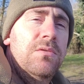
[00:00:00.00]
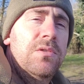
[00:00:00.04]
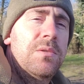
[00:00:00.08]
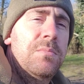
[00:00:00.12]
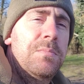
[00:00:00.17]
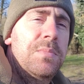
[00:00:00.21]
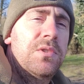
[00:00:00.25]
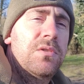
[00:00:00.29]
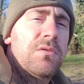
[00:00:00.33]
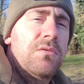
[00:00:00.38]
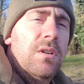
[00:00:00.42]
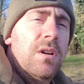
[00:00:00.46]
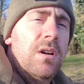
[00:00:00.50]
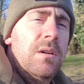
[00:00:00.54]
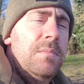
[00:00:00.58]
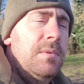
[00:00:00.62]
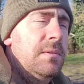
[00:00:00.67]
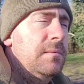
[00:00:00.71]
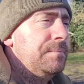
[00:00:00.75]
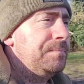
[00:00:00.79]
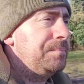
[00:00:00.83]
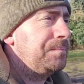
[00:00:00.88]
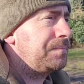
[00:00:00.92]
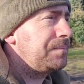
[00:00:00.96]
subscribe,
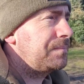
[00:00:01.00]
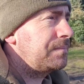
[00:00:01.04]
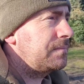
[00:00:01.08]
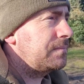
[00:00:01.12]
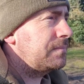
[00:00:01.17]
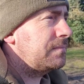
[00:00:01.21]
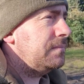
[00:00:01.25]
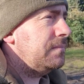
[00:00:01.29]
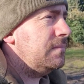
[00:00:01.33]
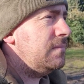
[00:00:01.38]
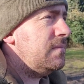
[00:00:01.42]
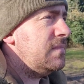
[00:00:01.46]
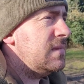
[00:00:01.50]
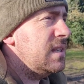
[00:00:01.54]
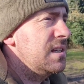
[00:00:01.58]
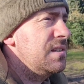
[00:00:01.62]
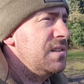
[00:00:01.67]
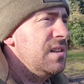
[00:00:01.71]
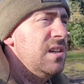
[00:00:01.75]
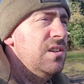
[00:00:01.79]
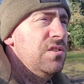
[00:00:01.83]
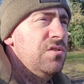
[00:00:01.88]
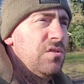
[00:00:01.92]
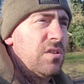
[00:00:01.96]
as
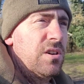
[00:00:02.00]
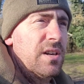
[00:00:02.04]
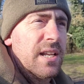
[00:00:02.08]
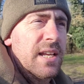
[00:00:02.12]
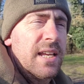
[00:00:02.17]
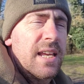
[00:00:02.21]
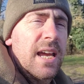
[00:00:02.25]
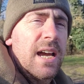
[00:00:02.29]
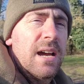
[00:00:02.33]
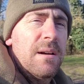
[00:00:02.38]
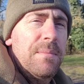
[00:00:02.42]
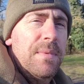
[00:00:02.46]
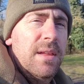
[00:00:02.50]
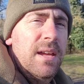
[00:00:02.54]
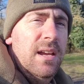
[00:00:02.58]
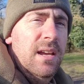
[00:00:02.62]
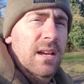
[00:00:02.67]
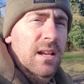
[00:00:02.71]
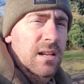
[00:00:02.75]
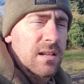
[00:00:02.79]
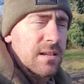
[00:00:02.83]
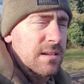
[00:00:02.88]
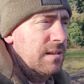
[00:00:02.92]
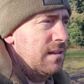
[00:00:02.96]
he's trying to get up there,
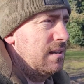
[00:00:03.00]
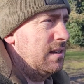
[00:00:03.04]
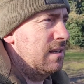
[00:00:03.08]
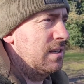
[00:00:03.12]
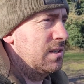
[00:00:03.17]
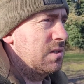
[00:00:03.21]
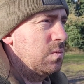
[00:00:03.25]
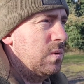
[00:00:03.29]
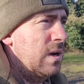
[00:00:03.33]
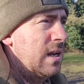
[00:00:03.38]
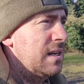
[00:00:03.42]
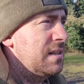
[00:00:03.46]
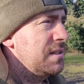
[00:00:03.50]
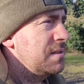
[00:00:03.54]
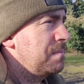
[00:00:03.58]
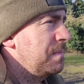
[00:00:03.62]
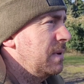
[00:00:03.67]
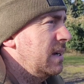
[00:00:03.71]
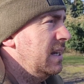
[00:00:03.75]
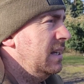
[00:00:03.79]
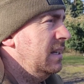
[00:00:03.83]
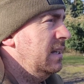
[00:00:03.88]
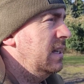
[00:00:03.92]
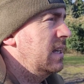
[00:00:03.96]
as well as
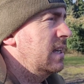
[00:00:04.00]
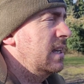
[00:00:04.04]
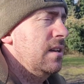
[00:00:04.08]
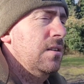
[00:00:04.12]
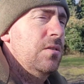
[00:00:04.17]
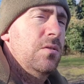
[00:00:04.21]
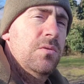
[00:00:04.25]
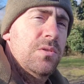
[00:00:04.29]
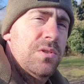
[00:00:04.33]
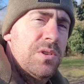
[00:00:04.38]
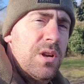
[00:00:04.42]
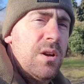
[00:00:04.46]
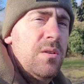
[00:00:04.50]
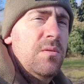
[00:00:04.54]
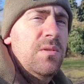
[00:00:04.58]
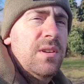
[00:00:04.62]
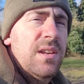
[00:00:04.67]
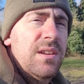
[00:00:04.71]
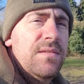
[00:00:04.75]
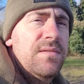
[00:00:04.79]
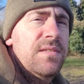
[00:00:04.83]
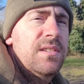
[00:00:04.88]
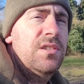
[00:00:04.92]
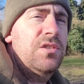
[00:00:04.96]
me. And also
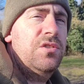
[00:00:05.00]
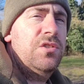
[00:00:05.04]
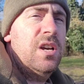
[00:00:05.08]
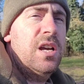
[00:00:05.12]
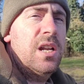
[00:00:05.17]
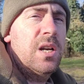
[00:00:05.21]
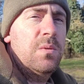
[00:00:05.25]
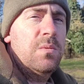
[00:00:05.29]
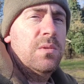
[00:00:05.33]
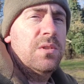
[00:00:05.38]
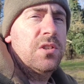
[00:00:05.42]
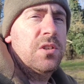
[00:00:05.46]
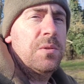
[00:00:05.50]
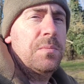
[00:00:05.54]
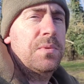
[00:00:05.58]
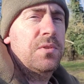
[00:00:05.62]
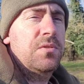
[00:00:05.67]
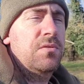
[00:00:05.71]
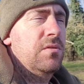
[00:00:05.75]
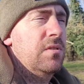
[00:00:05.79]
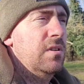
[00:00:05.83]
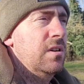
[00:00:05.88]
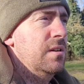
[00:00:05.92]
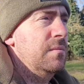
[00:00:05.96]
give this channel a
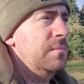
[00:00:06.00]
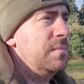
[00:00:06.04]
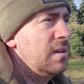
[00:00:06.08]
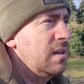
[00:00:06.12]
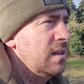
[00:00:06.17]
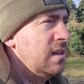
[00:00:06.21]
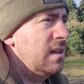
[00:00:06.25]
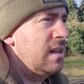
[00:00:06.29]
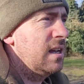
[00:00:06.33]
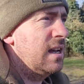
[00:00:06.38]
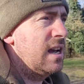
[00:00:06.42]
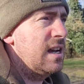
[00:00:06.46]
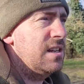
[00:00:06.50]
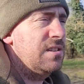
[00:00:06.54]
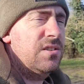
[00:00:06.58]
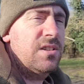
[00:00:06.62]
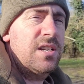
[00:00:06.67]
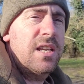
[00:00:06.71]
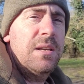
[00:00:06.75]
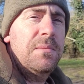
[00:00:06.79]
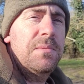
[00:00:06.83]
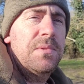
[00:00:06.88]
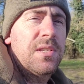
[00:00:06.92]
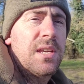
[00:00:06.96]
subscribe. As I
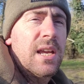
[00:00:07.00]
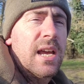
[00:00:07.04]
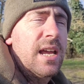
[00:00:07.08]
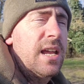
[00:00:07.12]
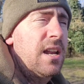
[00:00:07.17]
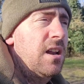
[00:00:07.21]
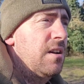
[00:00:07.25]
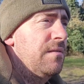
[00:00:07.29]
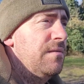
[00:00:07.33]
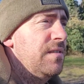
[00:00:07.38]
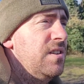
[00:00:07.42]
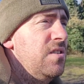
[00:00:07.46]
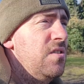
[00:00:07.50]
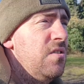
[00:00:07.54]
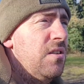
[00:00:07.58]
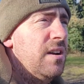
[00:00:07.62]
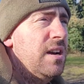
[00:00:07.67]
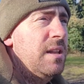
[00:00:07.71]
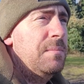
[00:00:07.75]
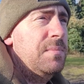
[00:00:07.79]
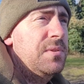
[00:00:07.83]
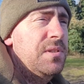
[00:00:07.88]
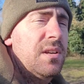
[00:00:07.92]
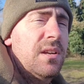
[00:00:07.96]
keep saying, over
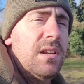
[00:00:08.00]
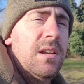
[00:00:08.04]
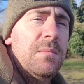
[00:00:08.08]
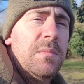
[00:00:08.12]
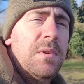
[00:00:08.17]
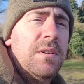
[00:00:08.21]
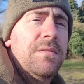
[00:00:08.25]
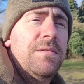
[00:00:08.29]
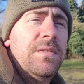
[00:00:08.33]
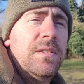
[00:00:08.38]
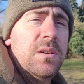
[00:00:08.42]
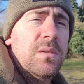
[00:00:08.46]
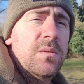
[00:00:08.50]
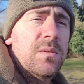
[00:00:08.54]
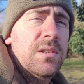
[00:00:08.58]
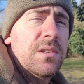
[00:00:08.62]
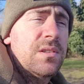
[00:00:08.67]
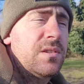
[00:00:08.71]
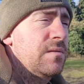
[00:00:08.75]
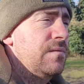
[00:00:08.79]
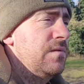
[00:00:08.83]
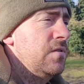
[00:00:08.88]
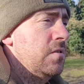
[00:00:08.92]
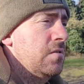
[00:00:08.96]
90% of my
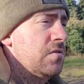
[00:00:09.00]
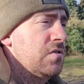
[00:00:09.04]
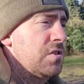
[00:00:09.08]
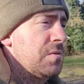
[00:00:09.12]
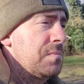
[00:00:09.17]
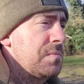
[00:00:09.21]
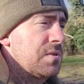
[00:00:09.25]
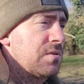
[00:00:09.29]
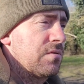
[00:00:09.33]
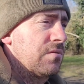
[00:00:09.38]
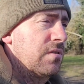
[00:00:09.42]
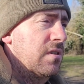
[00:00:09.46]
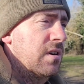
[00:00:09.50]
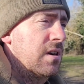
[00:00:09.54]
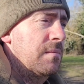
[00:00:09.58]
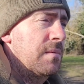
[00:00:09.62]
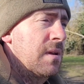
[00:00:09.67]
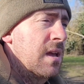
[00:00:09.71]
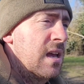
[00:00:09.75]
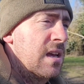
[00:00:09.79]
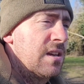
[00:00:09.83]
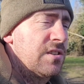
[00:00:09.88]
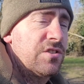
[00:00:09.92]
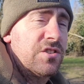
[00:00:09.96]
viewers have not subscribed.
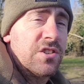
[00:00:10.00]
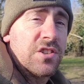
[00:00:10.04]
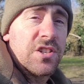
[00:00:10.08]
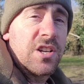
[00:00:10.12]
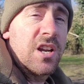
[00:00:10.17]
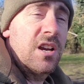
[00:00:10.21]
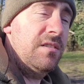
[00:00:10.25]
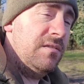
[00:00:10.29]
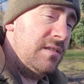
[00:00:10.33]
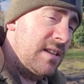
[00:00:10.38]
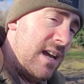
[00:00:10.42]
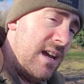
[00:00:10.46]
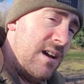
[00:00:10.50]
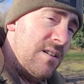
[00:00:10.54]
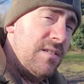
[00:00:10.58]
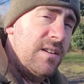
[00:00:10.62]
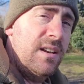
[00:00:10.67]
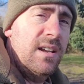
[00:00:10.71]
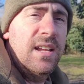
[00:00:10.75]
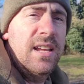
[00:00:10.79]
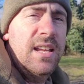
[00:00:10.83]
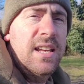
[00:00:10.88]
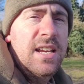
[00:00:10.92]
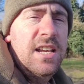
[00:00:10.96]
Just go down,
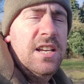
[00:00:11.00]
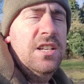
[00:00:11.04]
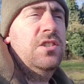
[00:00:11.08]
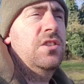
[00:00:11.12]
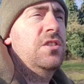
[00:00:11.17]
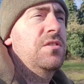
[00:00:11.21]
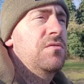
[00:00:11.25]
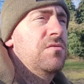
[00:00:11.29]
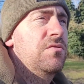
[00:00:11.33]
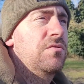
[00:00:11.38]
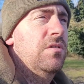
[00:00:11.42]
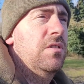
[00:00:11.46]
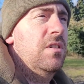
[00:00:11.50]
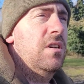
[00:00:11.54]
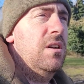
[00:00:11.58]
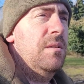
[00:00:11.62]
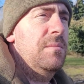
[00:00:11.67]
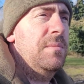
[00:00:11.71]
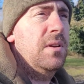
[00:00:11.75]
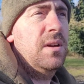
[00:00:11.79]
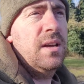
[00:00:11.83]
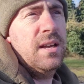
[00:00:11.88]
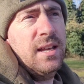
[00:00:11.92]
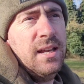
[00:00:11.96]
hit subscribe,
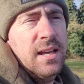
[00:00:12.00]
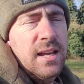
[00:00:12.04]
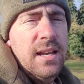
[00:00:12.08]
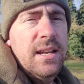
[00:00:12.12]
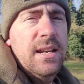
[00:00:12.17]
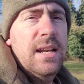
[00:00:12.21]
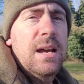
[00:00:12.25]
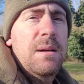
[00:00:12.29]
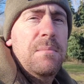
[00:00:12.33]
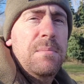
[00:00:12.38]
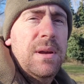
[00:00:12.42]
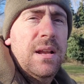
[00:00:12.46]
hit that